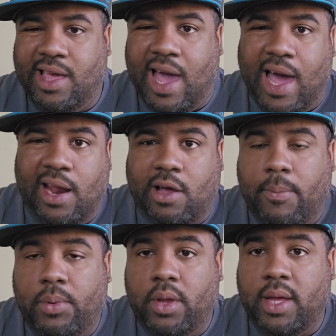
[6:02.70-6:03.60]
he had a
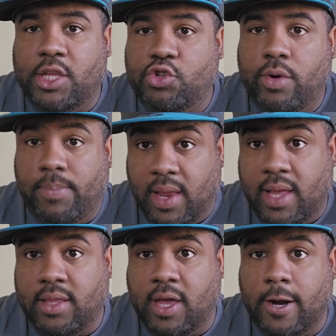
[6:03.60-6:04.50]
couple of injury
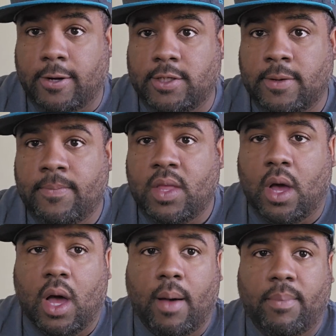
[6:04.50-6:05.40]
plagued years,
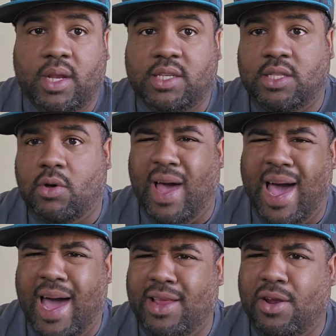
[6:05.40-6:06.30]
um, but he still
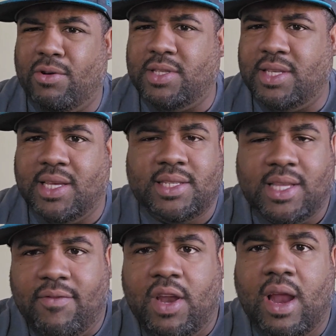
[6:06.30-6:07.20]
had, you know, six,
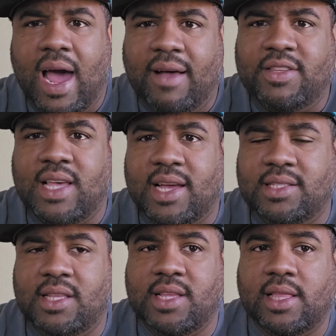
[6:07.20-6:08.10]
seven and a half
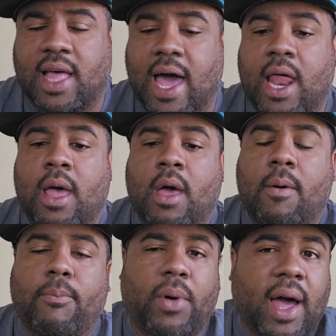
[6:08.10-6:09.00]
sacks, things like that.
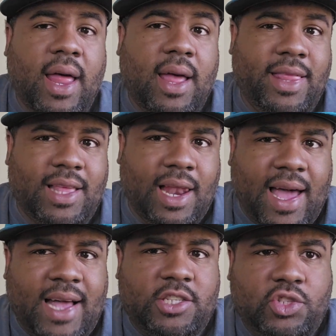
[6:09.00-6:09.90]
But in the
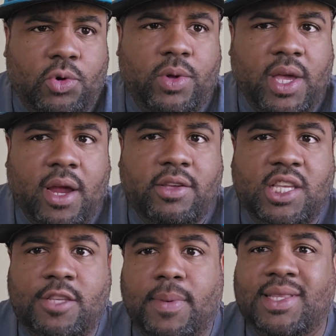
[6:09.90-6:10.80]
last two years,
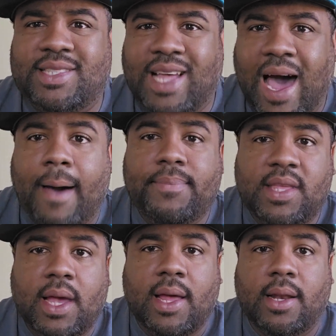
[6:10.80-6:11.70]
he's been top
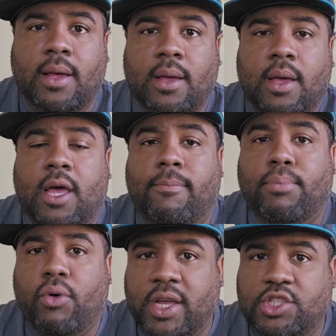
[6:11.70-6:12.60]
10 in
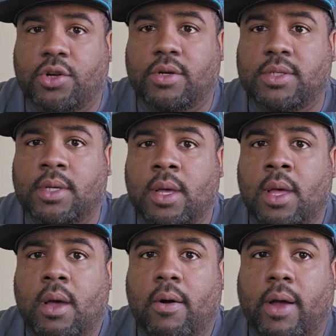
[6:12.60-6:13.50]
pressures,
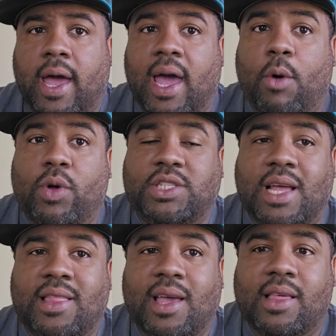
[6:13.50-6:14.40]
okay, which
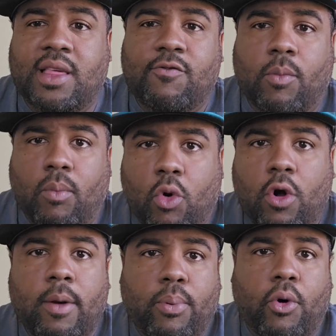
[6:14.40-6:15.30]
I think is even
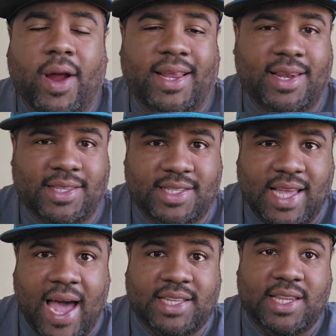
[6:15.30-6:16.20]
more important than
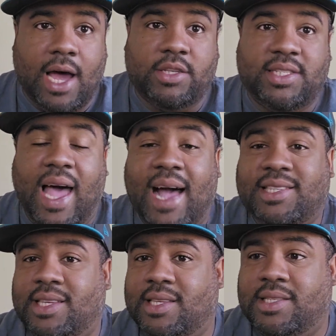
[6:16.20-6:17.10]
sacks. Now,
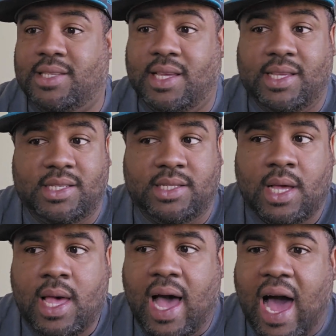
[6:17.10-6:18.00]
sacks is, is
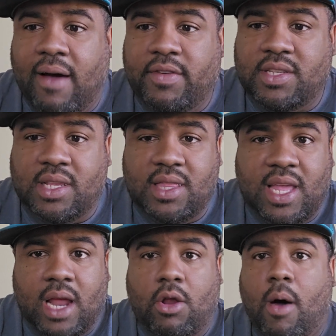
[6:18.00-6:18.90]
obviously
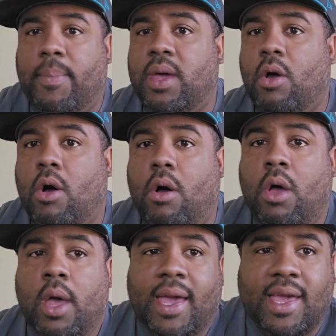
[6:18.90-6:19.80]
the end all be
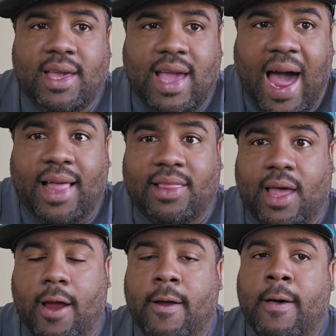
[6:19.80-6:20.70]
all. He got
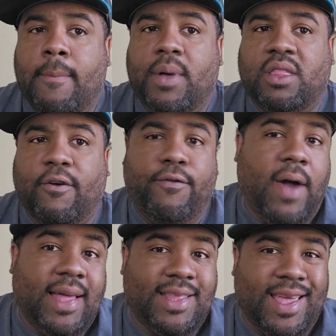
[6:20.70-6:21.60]
there. But the
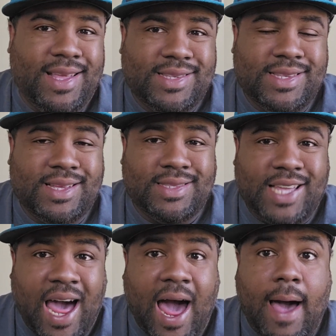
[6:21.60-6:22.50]
fact that he's in the
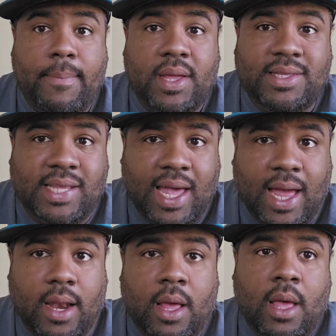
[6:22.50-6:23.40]
top
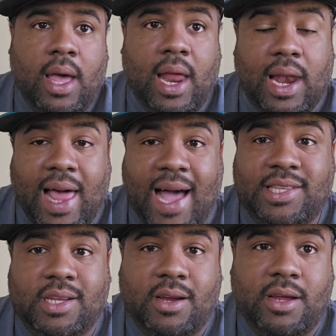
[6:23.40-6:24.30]
10 and
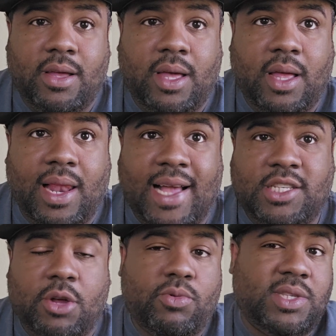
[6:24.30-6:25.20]
last year he
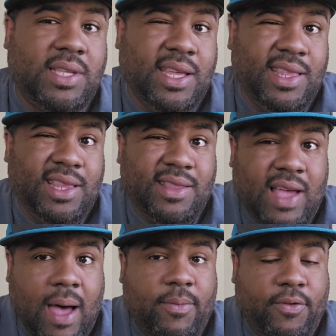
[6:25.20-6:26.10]
last year he was in the
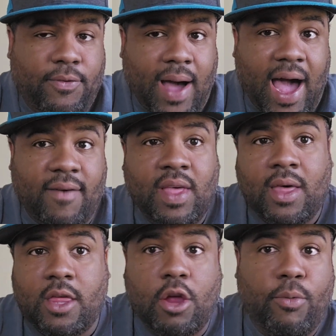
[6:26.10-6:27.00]
top 5.
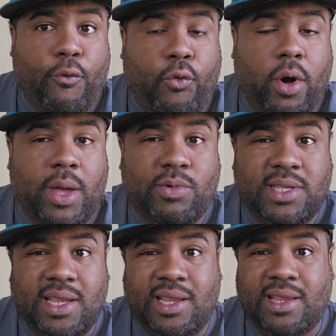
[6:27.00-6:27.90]
The year before he
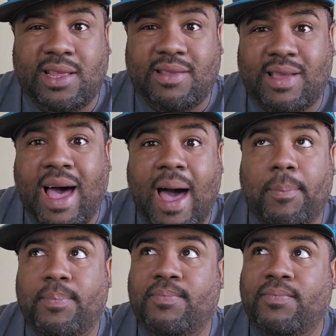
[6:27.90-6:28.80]
was in the
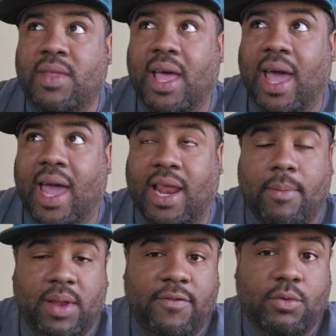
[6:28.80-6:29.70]
top 8.
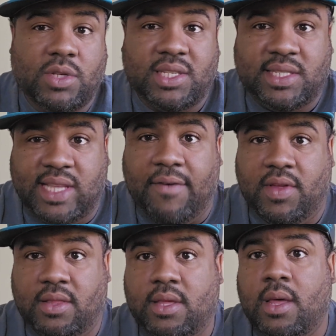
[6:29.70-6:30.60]
I believe he was
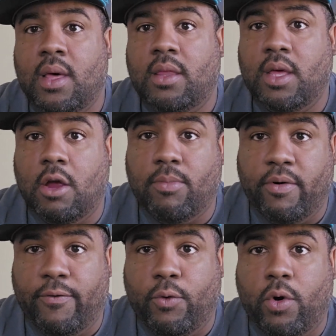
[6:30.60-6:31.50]
7th the year
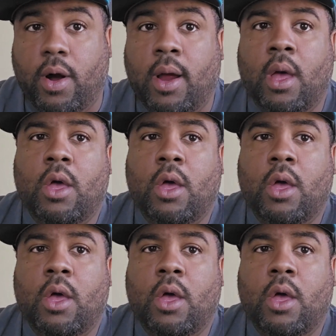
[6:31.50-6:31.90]
before.